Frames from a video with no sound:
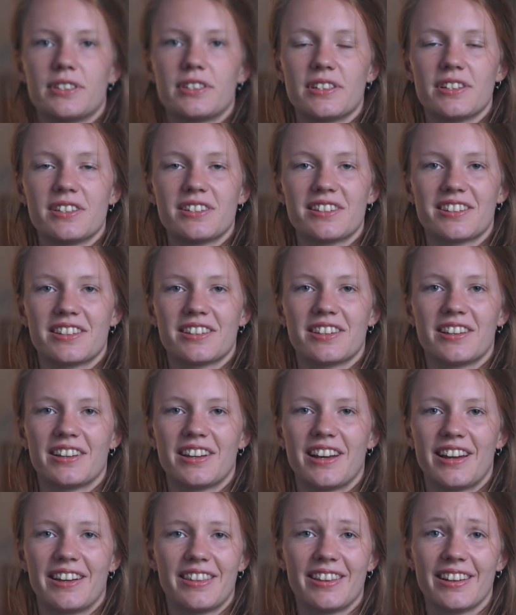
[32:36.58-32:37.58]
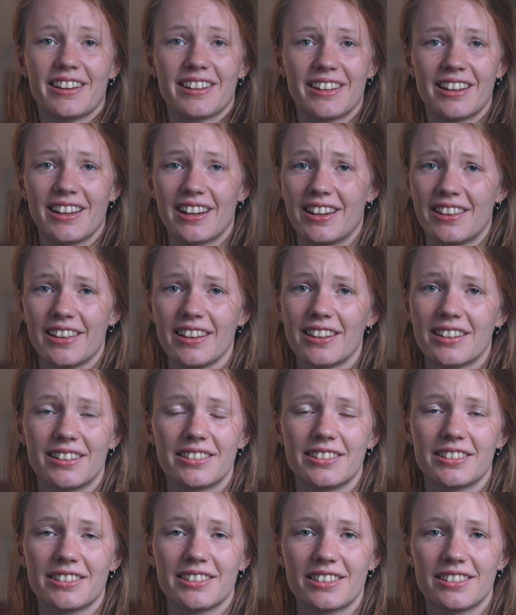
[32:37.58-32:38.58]
it's this, I think it
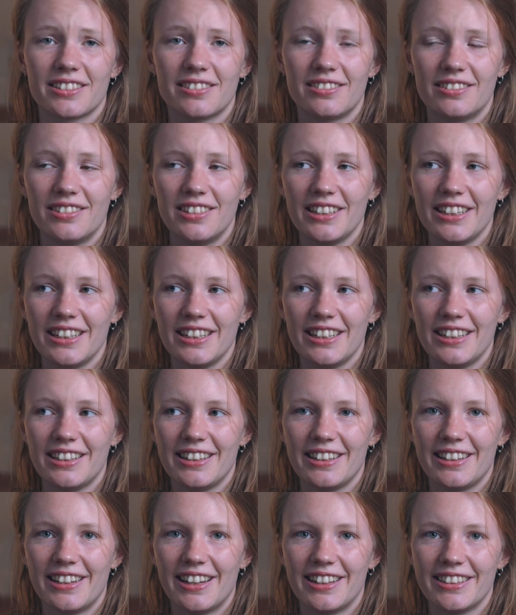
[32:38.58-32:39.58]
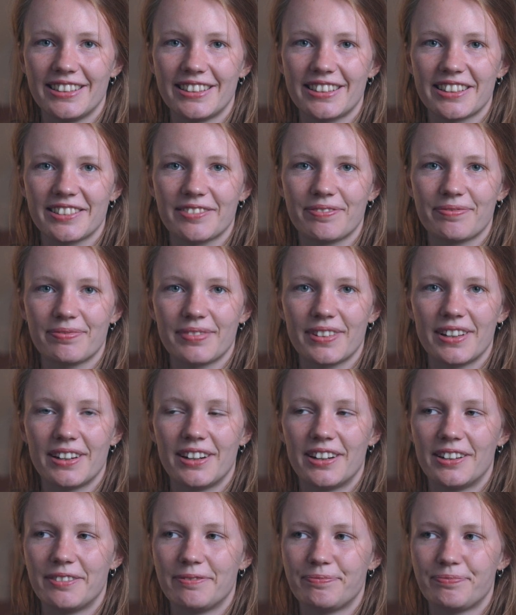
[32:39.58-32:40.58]
looks really nice.
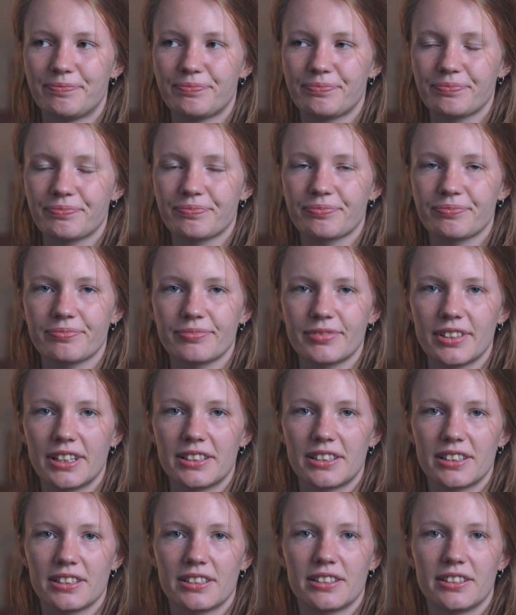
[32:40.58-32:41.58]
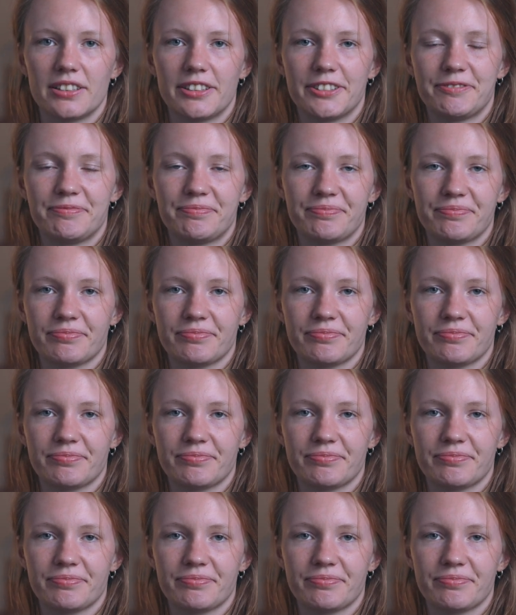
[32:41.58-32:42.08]
It's just a,